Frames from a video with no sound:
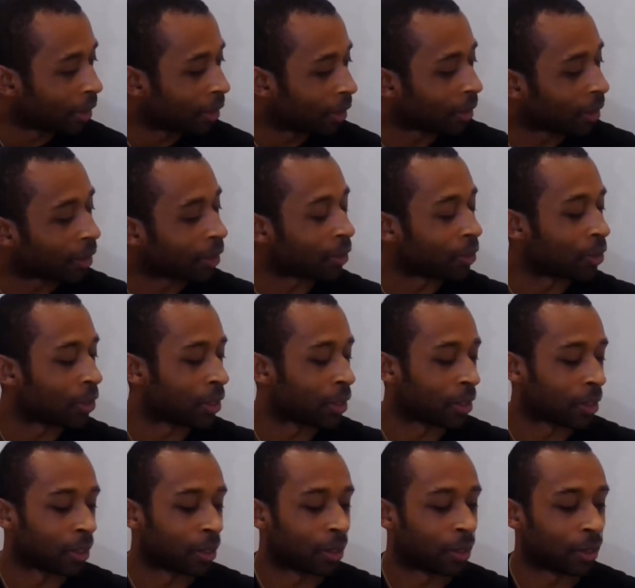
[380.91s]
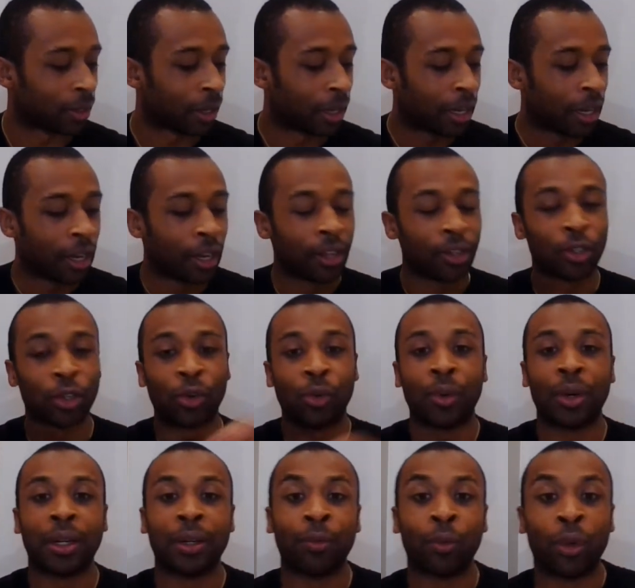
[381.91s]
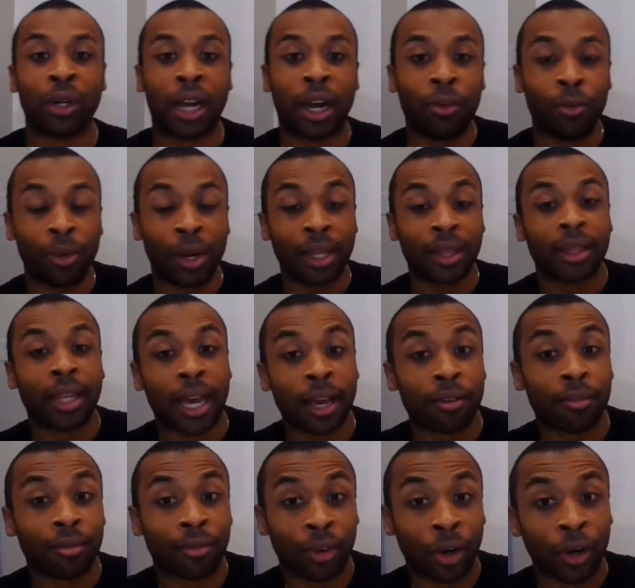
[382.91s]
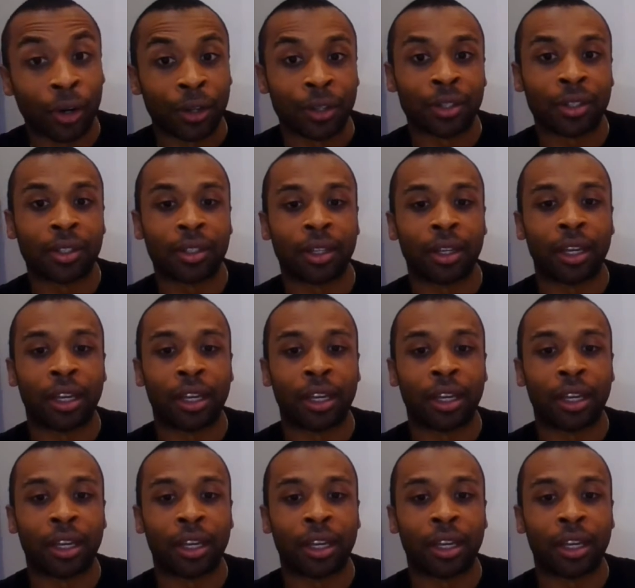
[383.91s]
Thank you, Jesus. So when I read that verse,